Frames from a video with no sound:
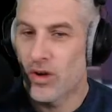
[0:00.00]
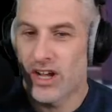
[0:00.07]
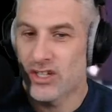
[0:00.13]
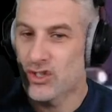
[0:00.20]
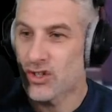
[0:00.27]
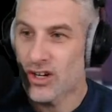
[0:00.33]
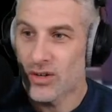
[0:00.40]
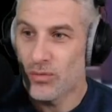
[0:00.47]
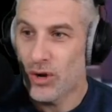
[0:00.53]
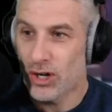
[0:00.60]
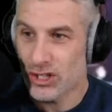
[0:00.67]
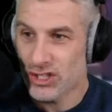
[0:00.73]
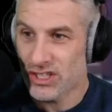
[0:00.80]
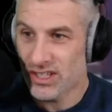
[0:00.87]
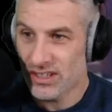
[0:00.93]
retro
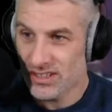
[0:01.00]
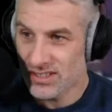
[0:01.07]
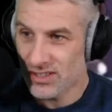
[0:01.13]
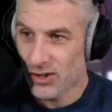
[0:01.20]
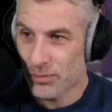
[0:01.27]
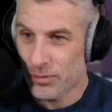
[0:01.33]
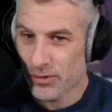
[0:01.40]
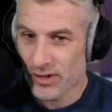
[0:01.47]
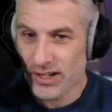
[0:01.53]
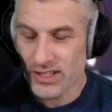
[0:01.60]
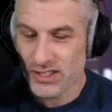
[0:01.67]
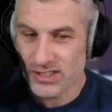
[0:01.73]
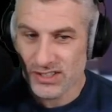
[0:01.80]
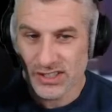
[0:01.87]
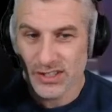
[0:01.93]
watching is an
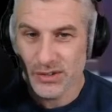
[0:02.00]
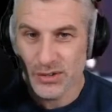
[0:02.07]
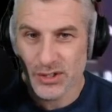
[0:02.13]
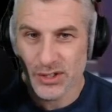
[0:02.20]
operation, you